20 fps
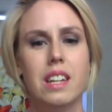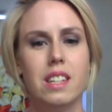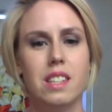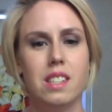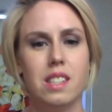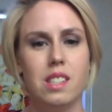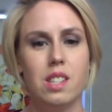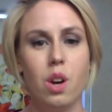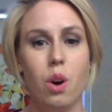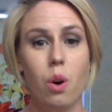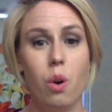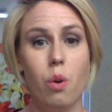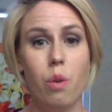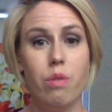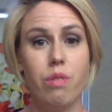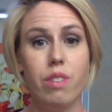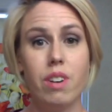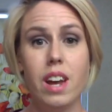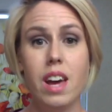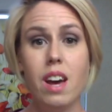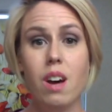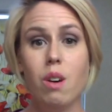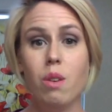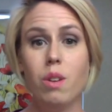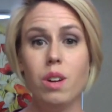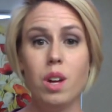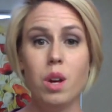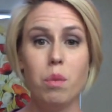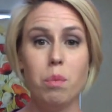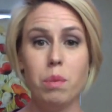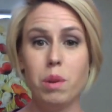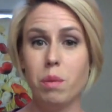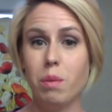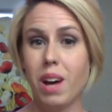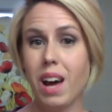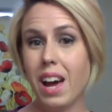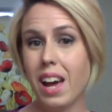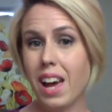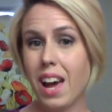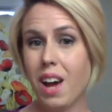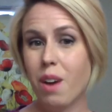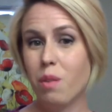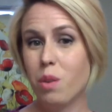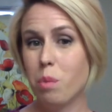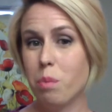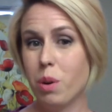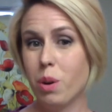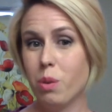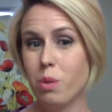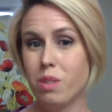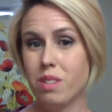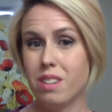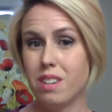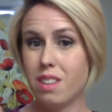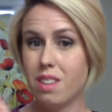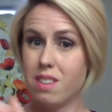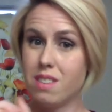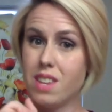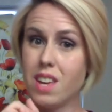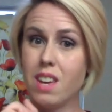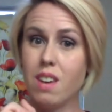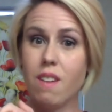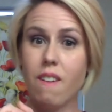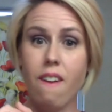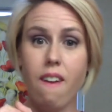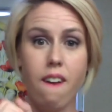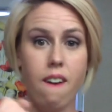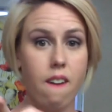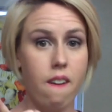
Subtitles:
So for now, bye-bye. I will post the sale